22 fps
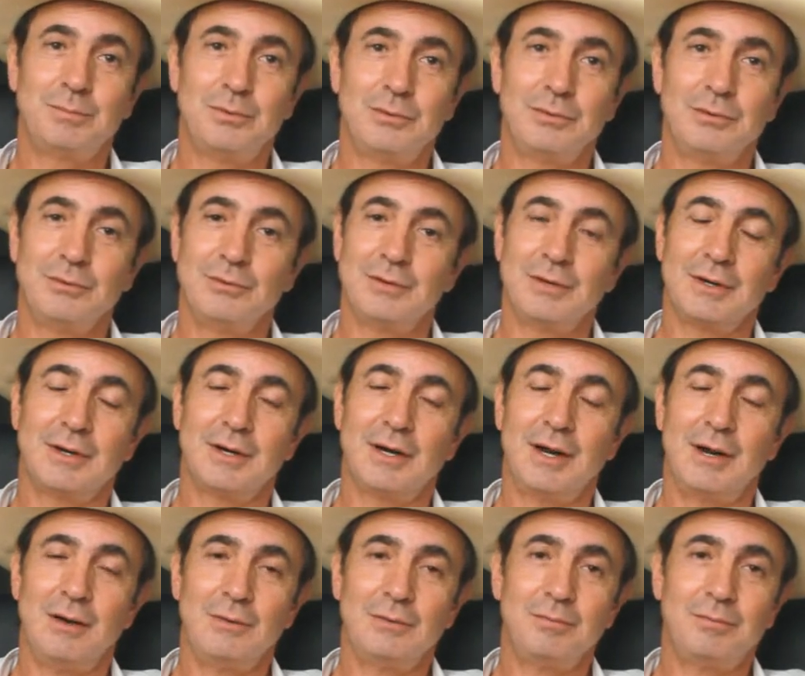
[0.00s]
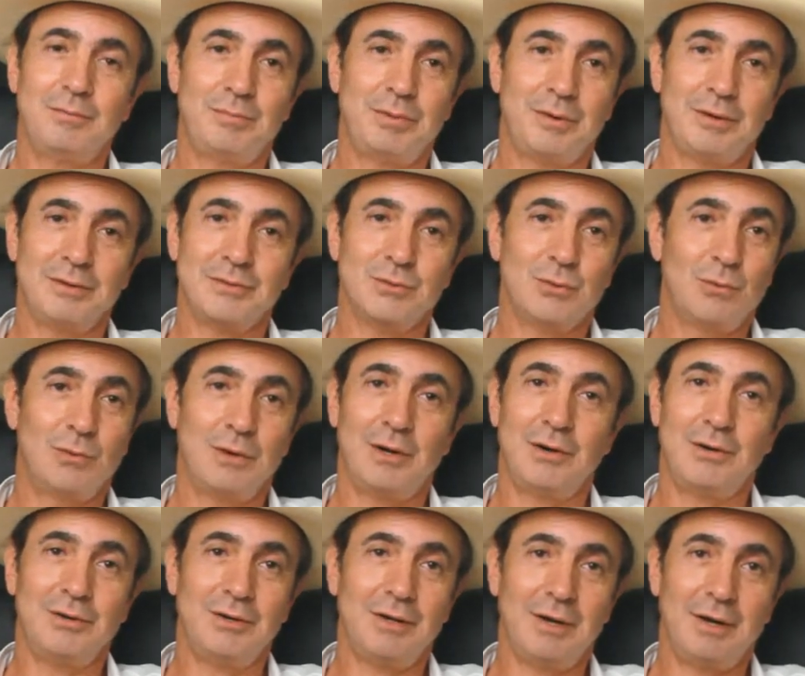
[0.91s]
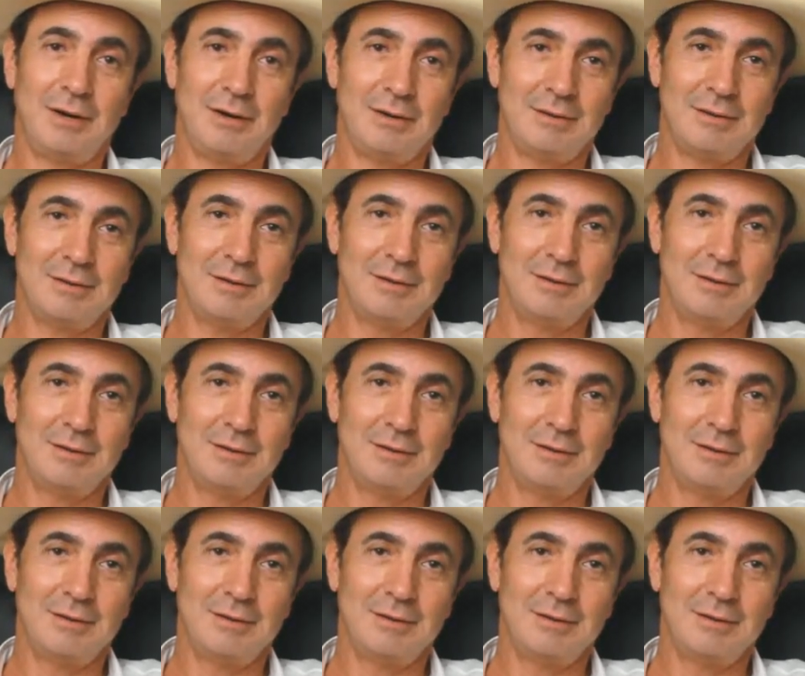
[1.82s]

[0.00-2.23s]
put on the ground per square yard.